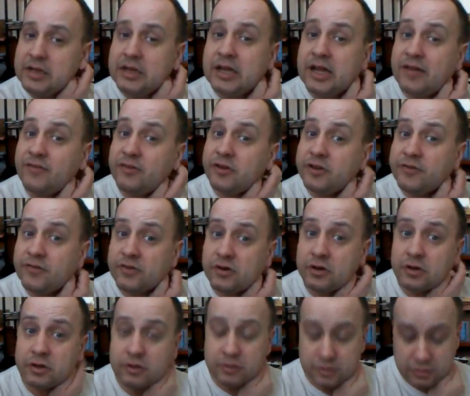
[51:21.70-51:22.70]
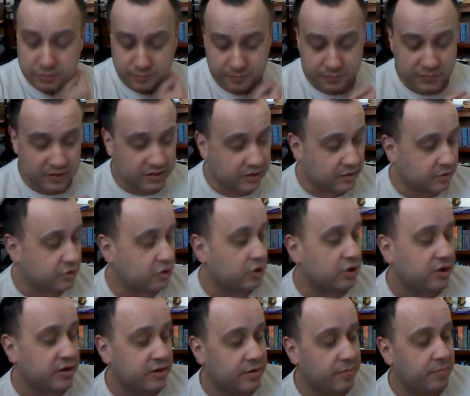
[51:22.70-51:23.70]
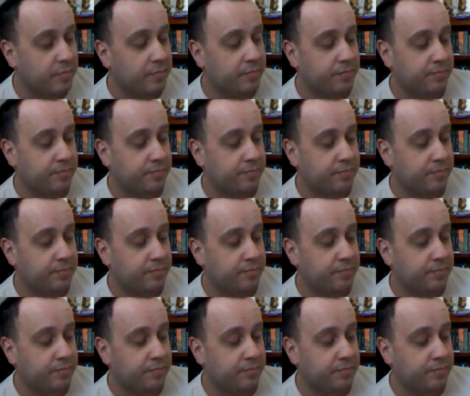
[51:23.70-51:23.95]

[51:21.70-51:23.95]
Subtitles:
Not very far. This chunk of the